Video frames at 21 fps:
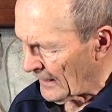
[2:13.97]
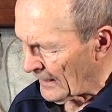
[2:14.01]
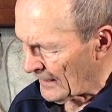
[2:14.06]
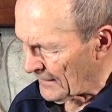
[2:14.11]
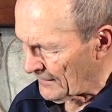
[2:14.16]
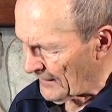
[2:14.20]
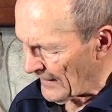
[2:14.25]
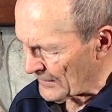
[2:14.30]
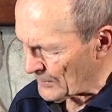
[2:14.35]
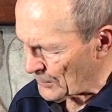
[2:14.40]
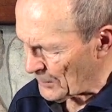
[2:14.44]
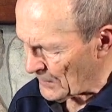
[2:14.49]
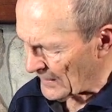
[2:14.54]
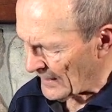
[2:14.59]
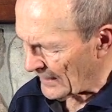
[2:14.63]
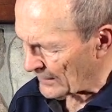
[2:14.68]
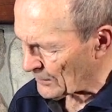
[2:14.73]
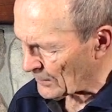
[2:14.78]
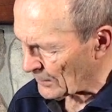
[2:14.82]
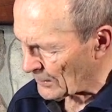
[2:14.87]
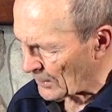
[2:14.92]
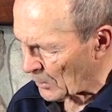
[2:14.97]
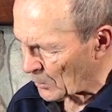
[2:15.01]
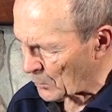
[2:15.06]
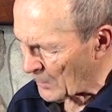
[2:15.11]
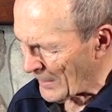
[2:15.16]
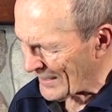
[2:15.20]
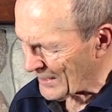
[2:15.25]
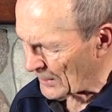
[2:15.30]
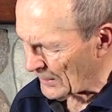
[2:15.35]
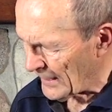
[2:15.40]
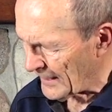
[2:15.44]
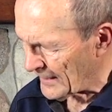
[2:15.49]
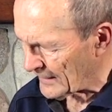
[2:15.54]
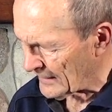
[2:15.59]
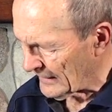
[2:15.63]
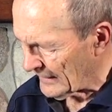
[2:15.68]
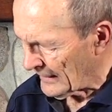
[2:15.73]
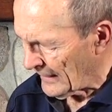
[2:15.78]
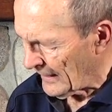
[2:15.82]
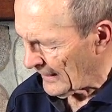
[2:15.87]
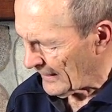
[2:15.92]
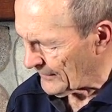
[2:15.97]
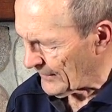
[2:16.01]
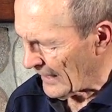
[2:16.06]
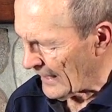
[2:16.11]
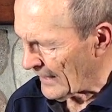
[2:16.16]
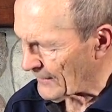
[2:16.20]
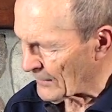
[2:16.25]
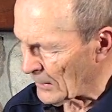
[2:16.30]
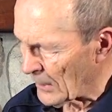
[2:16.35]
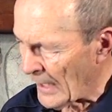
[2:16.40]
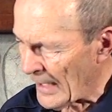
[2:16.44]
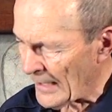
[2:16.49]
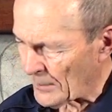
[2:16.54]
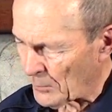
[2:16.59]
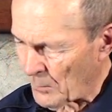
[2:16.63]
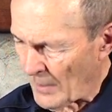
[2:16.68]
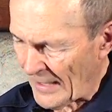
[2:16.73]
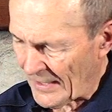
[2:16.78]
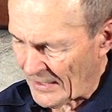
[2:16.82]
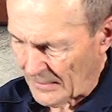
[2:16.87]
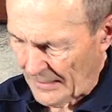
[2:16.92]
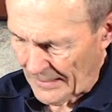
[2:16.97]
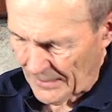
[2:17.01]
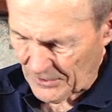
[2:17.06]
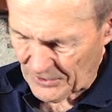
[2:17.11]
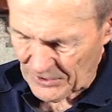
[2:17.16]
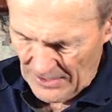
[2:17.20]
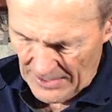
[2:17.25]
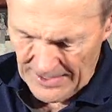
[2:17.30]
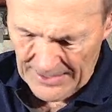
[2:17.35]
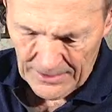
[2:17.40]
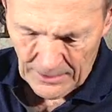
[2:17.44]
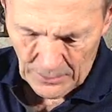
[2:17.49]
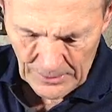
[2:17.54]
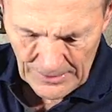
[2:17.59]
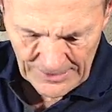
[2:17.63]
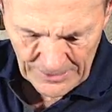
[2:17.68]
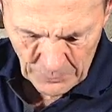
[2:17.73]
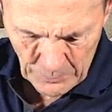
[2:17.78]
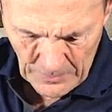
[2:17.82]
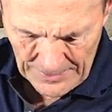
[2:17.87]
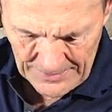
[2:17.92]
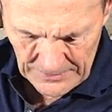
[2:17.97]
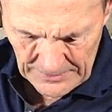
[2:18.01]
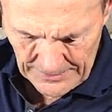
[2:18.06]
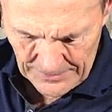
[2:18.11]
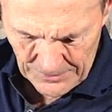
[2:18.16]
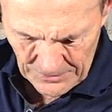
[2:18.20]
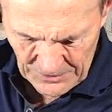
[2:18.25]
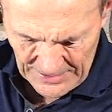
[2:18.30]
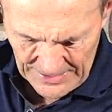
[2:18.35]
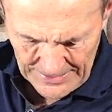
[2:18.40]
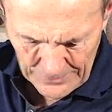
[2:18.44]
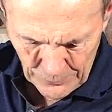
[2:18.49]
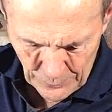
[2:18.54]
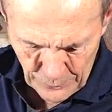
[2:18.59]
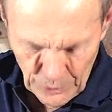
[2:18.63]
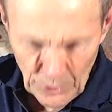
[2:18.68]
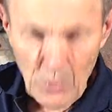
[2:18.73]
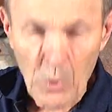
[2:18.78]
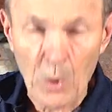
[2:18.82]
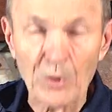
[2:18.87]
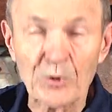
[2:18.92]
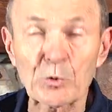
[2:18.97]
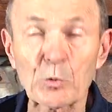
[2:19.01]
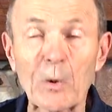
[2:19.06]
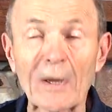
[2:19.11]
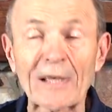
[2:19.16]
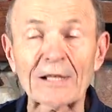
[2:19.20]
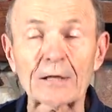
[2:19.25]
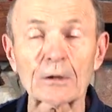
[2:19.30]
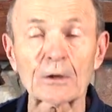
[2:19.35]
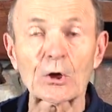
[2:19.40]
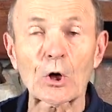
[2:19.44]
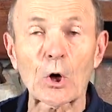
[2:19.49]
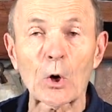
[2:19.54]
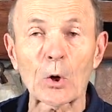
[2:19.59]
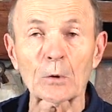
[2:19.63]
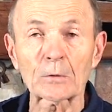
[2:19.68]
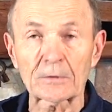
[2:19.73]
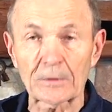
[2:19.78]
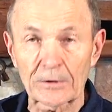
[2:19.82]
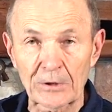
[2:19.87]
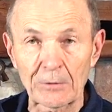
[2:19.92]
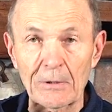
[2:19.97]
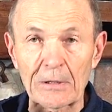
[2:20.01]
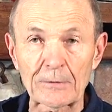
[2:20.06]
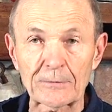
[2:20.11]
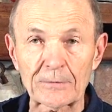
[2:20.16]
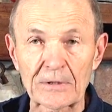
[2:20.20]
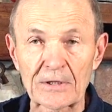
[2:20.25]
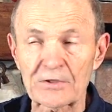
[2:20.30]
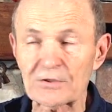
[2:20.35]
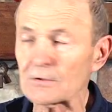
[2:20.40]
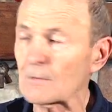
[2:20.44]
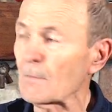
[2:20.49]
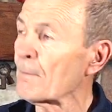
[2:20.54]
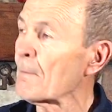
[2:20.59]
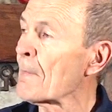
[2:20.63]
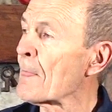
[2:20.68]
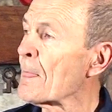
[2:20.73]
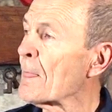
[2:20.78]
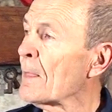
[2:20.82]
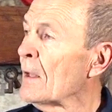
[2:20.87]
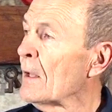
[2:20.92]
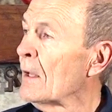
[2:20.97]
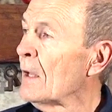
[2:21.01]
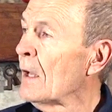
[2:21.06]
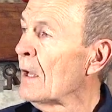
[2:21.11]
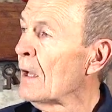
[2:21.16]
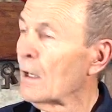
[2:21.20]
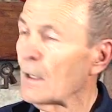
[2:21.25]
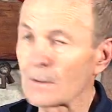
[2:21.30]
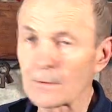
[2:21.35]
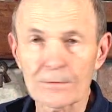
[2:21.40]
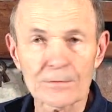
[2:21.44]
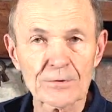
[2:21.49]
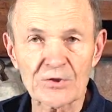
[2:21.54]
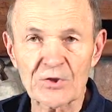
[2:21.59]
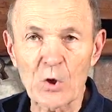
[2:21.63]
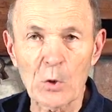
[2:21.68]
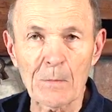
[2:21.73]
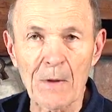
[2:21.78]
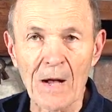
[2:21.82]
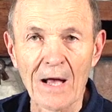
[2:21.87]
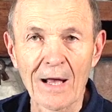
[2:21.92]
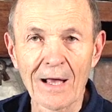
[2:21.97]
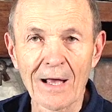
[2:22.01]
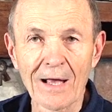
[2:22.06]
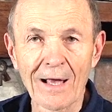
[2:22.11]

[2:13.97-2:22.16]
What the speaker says: Eventually you get to their regulator, and they have a lot of regulators. They had a lot of regulators. They had a two-host regulator called, are you ready for this? Scuba.